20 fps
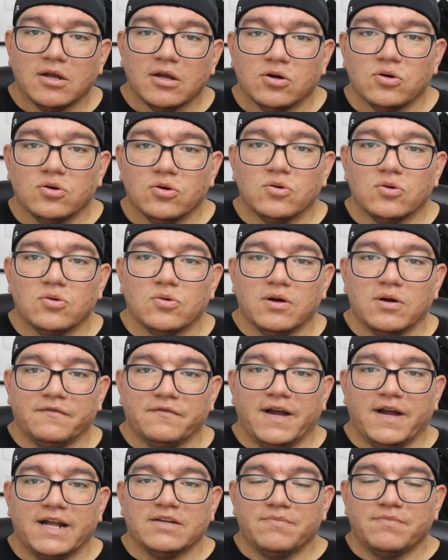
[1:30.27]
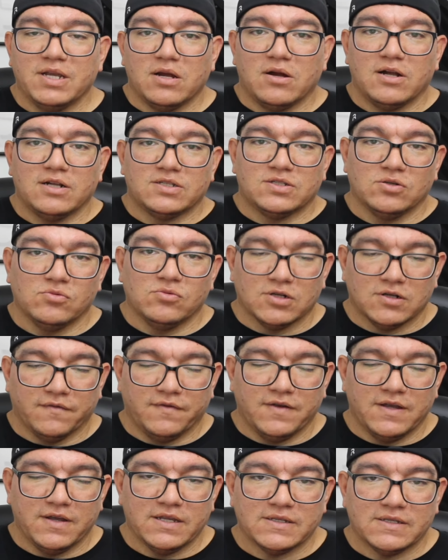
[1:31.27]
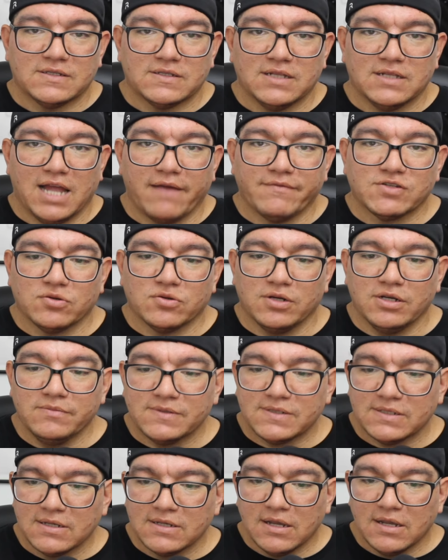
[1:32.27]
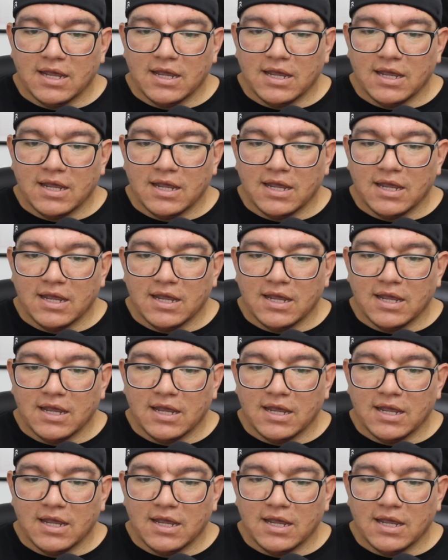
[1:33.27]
who invited me onto one of his live streams.